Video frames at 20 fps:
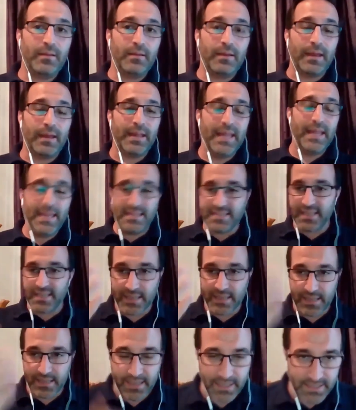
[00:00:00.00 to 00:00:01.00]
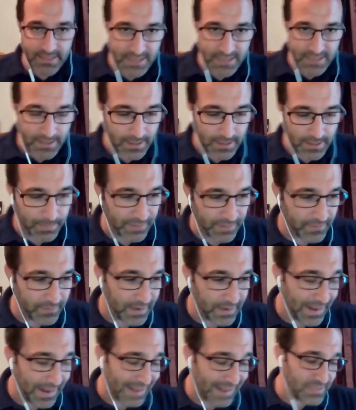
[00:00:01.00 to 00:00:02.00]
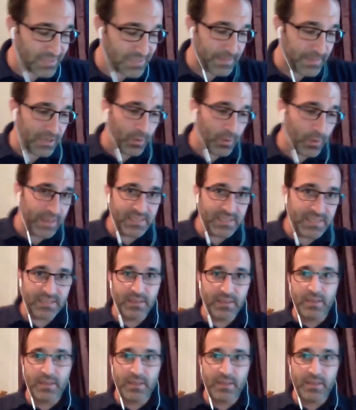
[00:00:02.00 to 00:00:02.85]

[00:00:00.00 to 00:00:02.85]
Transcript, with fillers: and here's a here's a, a, bit of an anatomy quiz